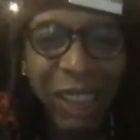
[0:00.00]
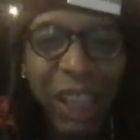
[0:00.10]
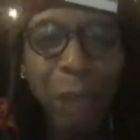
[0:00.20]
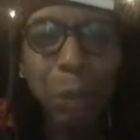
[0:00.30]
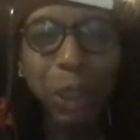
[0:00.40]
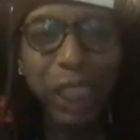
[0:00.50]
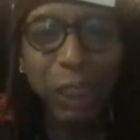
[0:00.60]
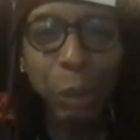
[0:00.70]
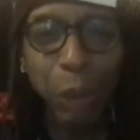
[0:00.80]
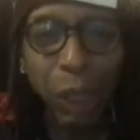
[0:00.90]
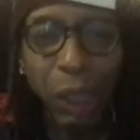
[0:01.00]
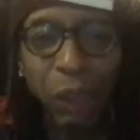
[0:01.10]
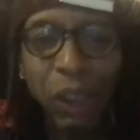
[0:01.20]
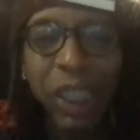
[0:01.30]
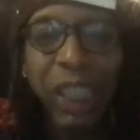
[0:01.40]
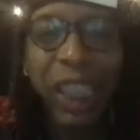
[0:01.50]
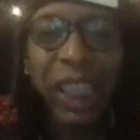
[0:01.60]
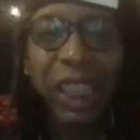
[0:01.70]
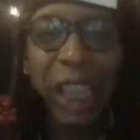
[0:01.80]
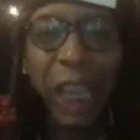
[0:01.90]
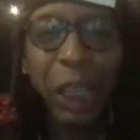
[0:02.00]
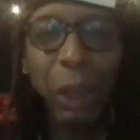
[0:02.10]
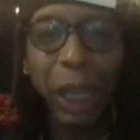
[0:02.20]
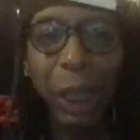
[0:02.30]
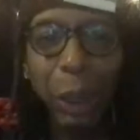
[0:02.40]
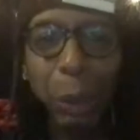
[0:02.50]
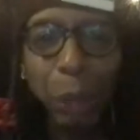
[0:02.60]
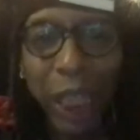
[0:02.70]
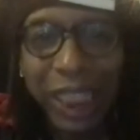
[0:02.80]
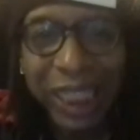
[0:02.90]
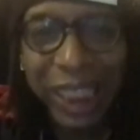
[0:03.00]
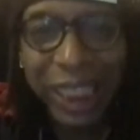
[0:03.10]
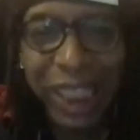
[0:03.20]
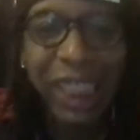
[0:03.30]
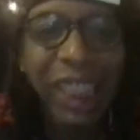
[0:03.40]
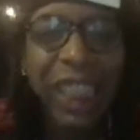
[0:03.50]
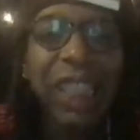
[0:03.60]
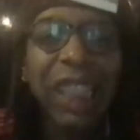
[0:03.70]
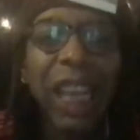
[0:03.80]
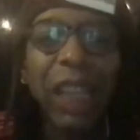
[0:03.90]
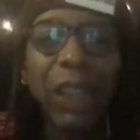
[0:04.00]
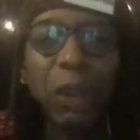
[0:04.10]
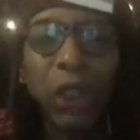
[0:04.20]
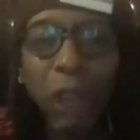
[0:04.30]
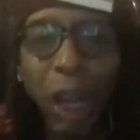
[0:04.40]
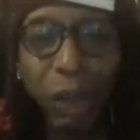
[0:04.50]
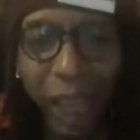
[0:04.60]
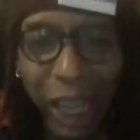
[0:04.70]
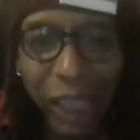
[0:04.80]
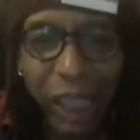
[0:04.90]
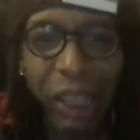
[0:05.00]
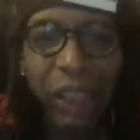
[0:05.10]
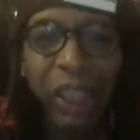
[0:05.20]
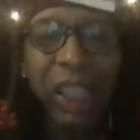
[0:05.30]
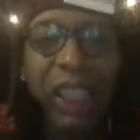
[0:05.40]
Unbelievable. Thank you, Heirloom Beats. Thank you, Shawn Randall.